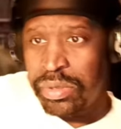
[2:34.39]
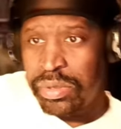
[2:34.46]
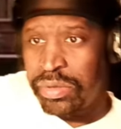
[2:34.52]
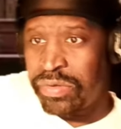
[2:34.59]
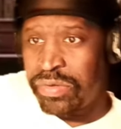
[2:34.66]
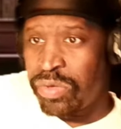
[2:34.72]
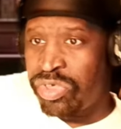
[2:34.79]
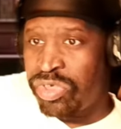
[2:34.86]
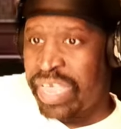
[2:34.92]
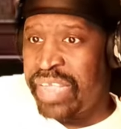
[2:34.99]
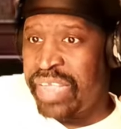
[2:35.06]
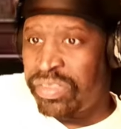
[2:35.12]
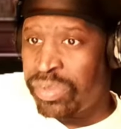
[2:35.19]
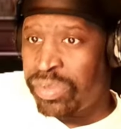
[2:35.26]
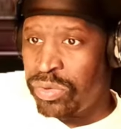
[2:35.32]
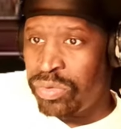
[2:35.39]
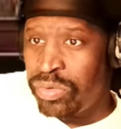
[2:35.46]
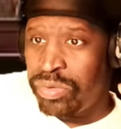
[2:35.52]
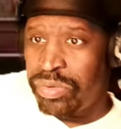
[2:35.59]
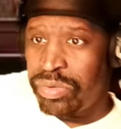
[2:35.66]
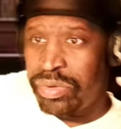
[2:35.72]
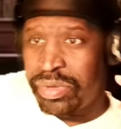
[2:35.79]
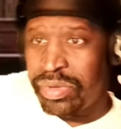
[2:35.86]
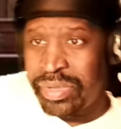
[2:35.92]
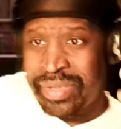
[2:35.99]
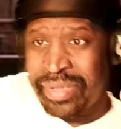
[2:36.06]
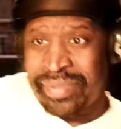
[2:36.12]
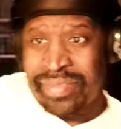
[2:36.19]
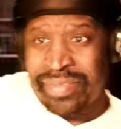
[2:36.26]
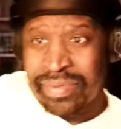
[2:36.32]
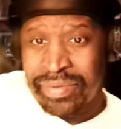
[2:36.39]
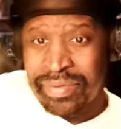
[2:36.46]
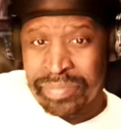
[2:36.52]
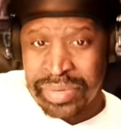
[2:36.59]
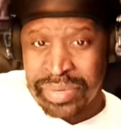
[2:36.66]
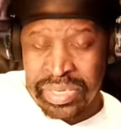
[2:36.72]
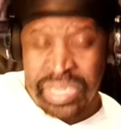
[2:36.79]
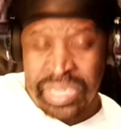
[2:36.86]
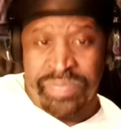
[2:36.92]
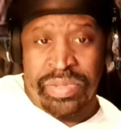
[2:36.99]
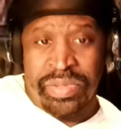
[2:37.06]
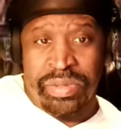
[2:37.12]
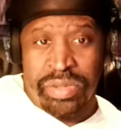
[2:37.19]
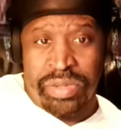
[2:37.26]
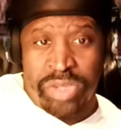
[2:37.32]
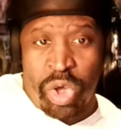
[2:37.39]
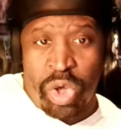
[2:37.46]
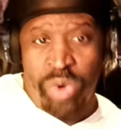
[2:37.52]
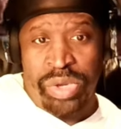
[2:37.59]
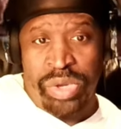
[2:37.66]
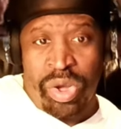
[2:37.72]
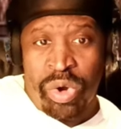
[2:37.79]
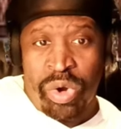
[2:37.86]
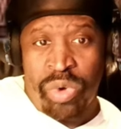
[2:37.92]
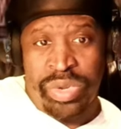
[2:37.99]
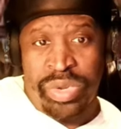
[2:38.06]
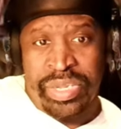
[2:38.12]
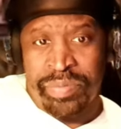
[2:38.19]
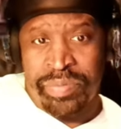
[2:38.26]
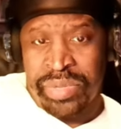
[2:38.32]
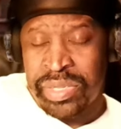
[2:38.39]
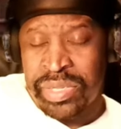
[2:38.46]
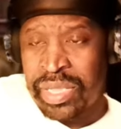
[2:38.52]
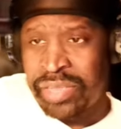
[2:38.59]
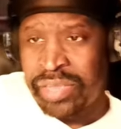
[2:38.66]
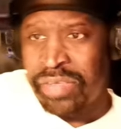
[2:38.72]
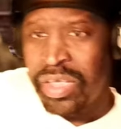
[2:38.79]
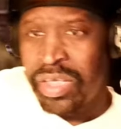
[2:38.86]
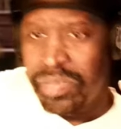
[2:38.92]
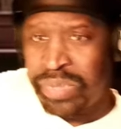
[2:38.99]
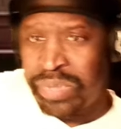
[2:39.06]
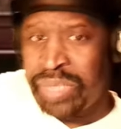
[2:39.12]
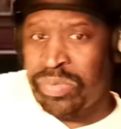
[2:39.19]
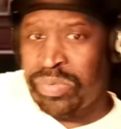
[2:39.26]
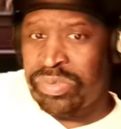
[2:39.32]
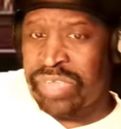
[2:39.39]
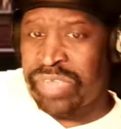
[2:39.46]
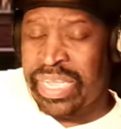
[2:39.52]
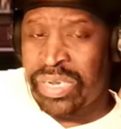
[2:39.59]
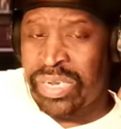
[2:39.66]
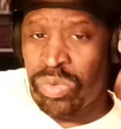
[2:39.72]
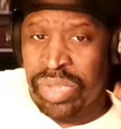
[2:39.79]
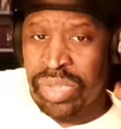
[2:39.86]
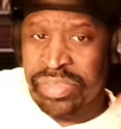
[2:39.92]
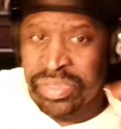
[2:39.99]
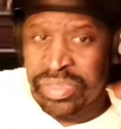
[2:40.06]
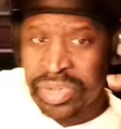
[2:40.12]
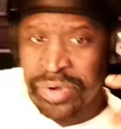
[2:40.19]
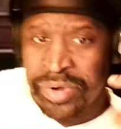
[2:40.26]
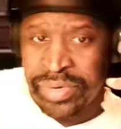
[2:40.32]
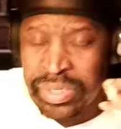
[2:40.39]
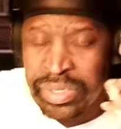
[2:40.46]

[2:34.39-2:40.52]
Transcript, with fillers: So J2 is believing Cola owed him because people saying it was a 30.